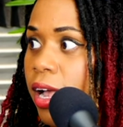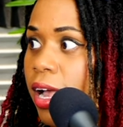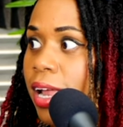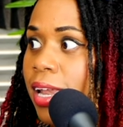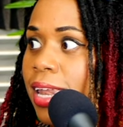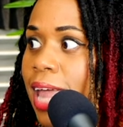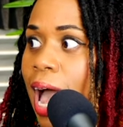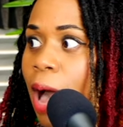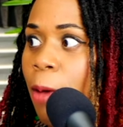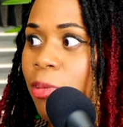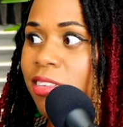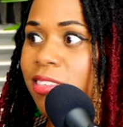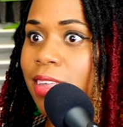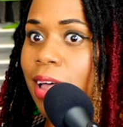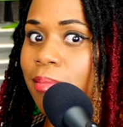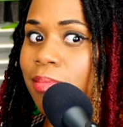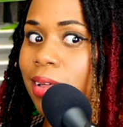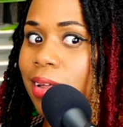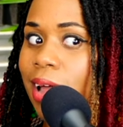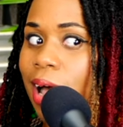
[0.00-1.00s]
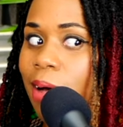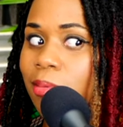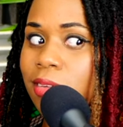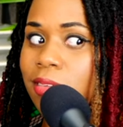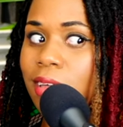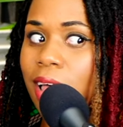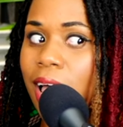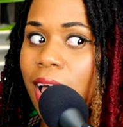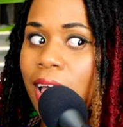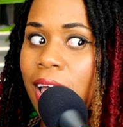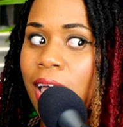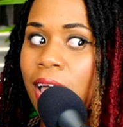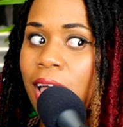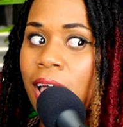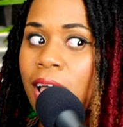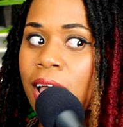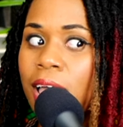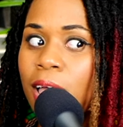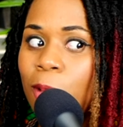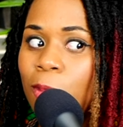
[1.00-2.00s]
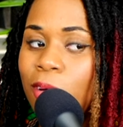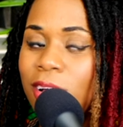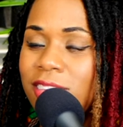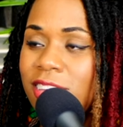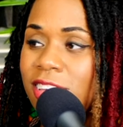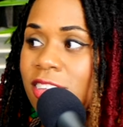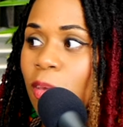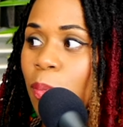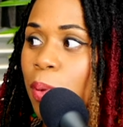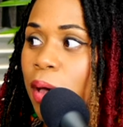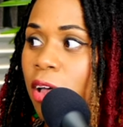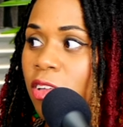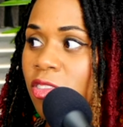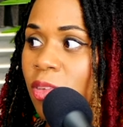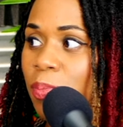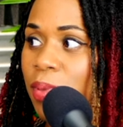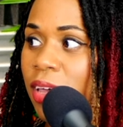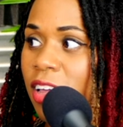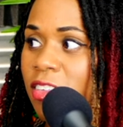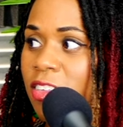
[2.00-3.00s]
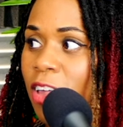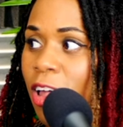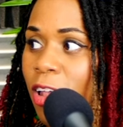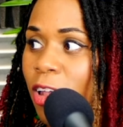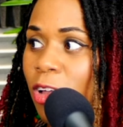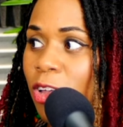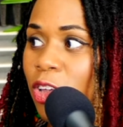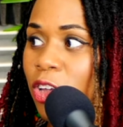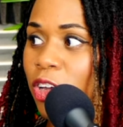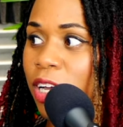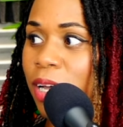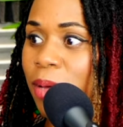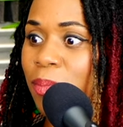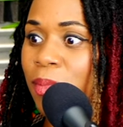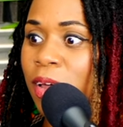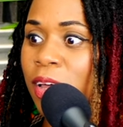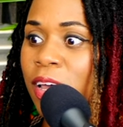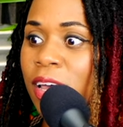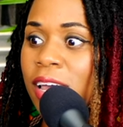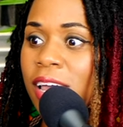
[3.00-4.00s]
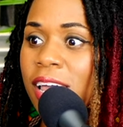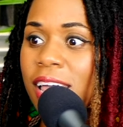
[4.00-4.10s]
And that was something I was like, it wasn't supposed to be a solo trip. Uh-huh.